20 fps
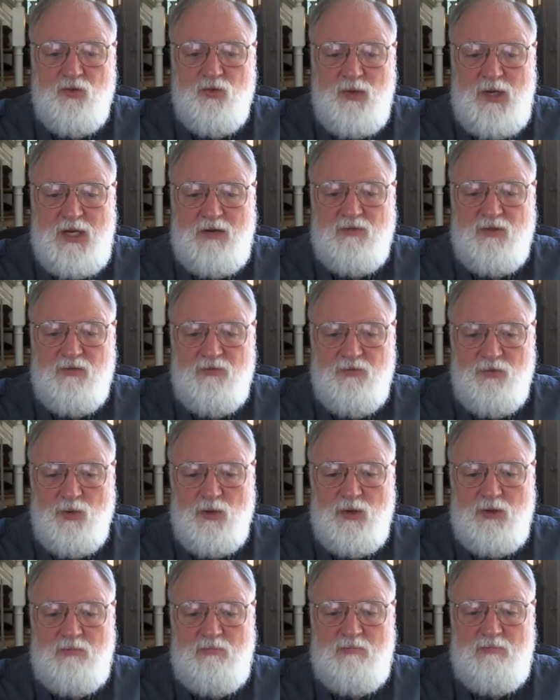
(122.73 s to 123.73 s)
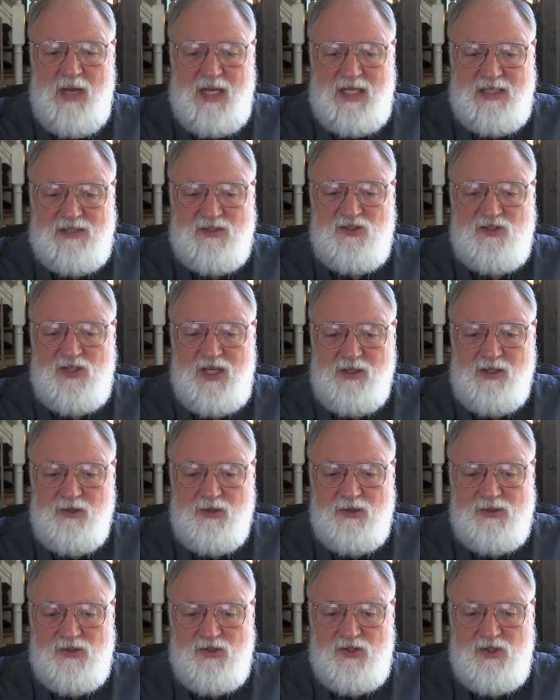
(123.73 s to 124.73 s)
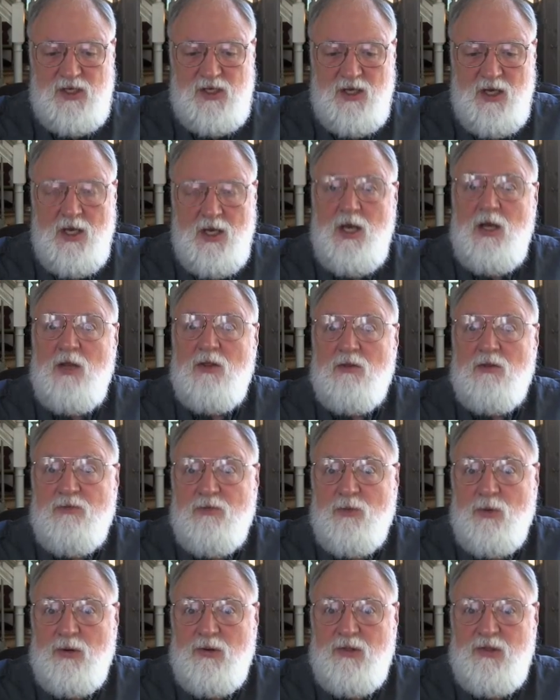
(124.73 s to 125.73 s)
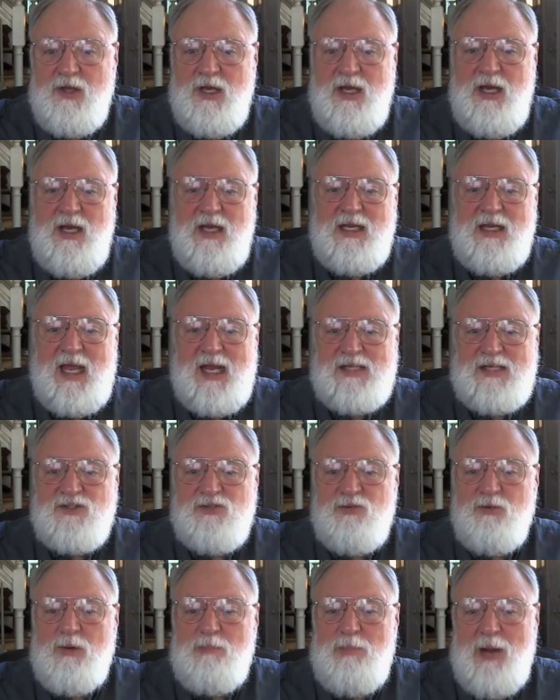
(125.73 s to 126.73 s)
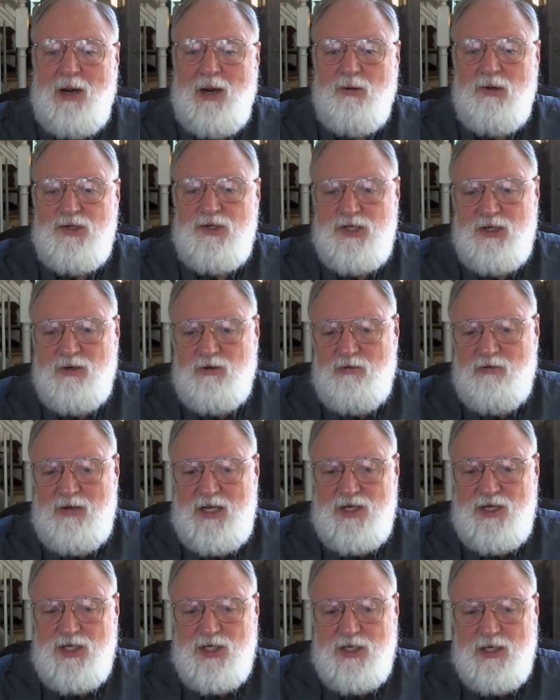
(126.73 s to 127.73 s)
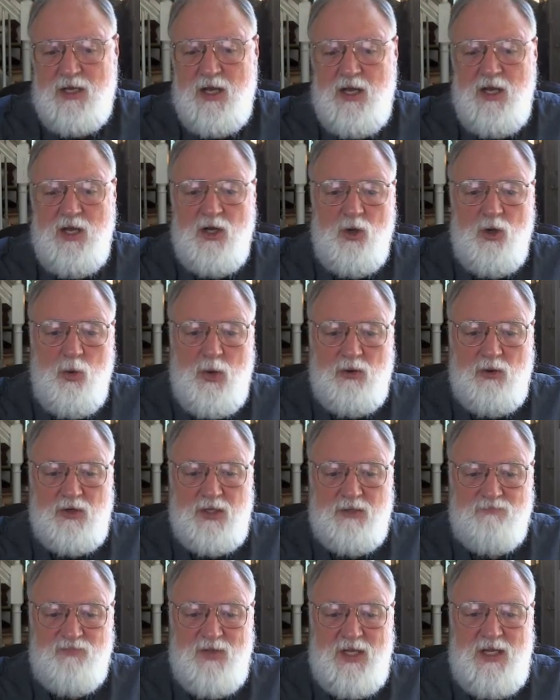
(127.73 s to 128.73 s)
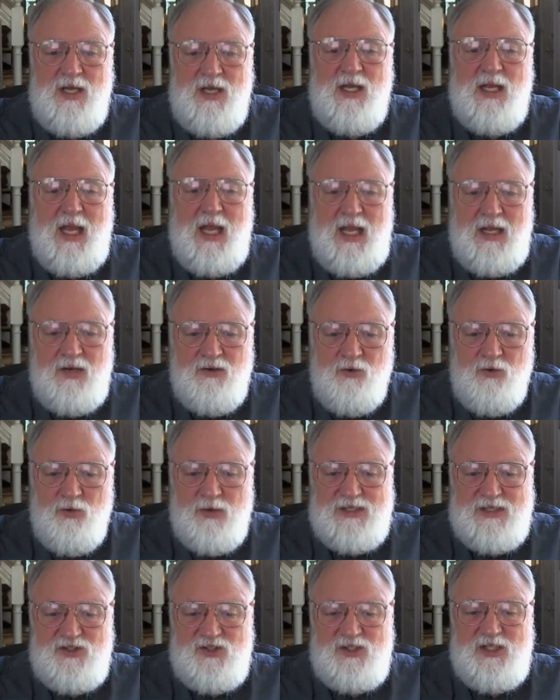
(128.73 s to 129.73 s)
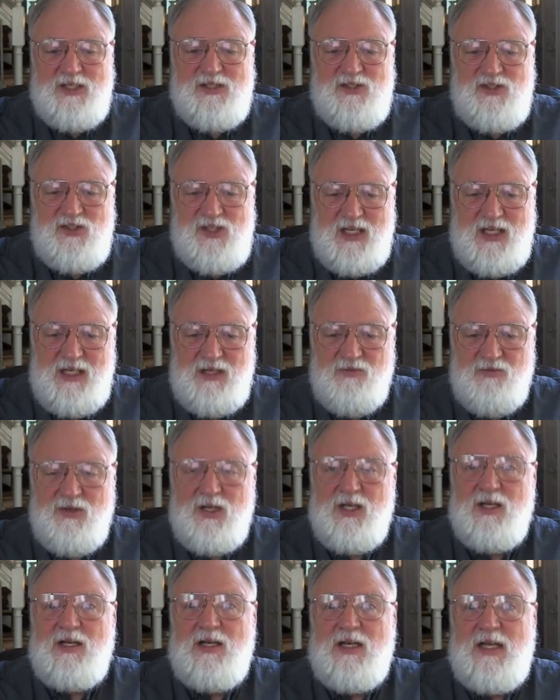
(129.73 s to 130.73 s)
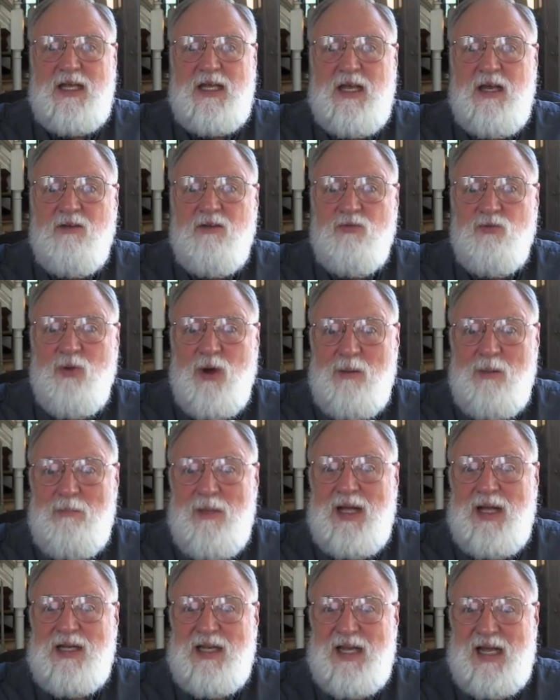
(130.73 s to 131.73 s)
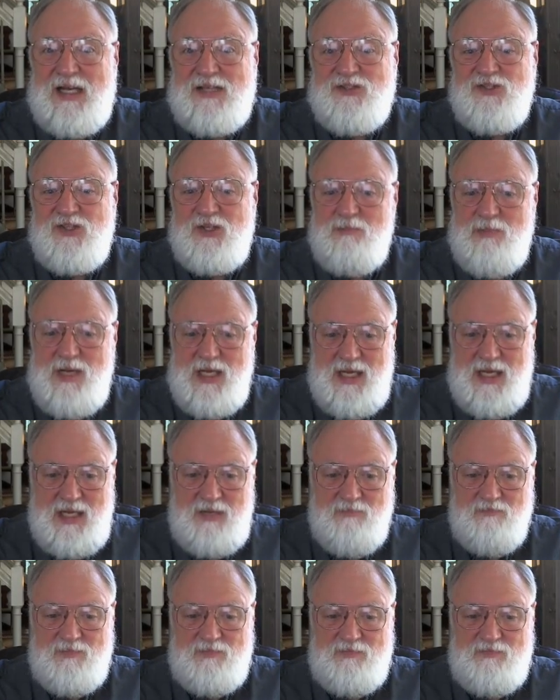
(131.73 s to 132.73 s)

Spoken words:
three of the four main sectors. The fourth, gas for power generation, quote, increased significantly from last May.